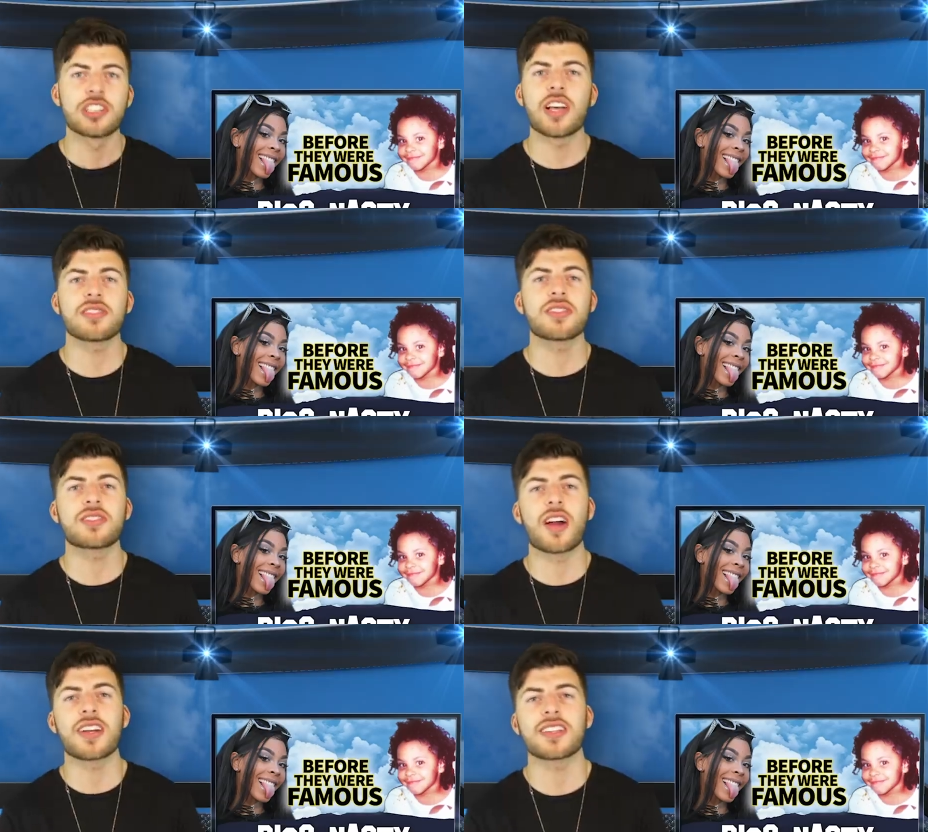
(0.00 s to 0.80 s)
Speaker 1: She also
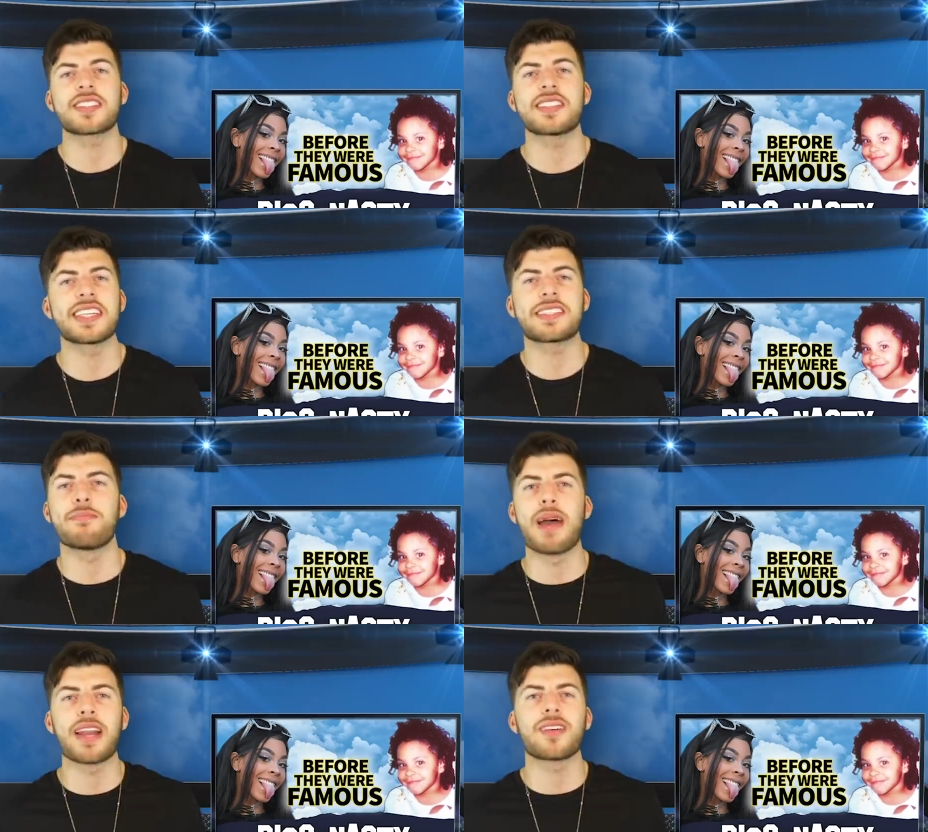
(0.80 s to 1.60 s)
started listening to
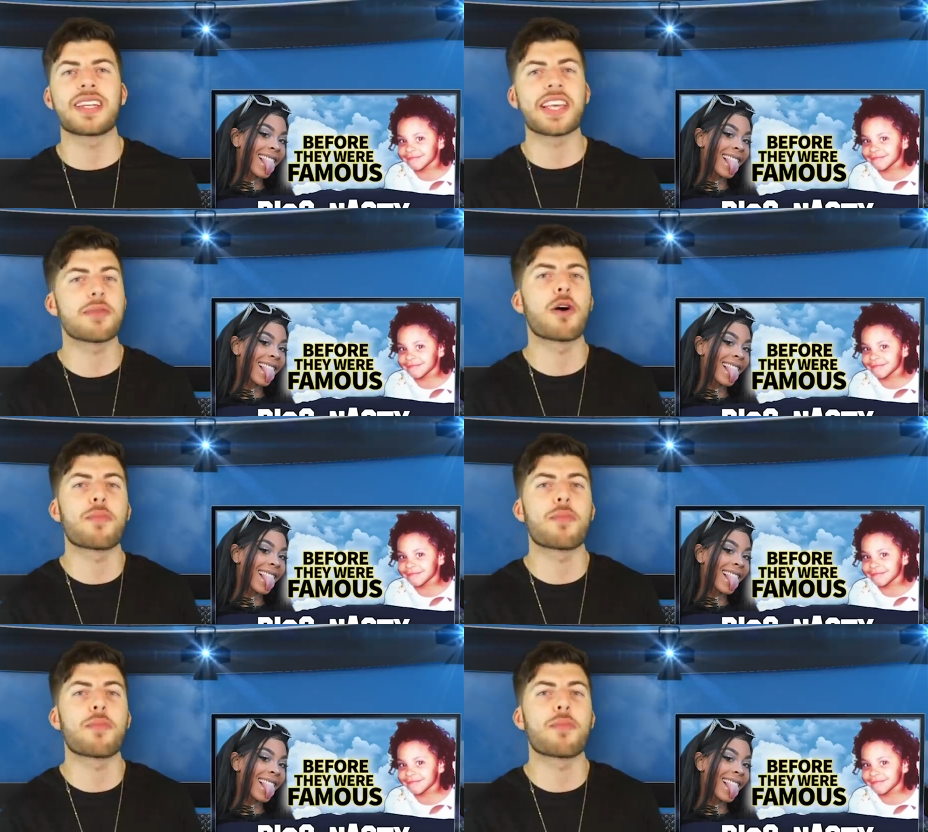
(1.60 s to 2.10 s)
metal and emo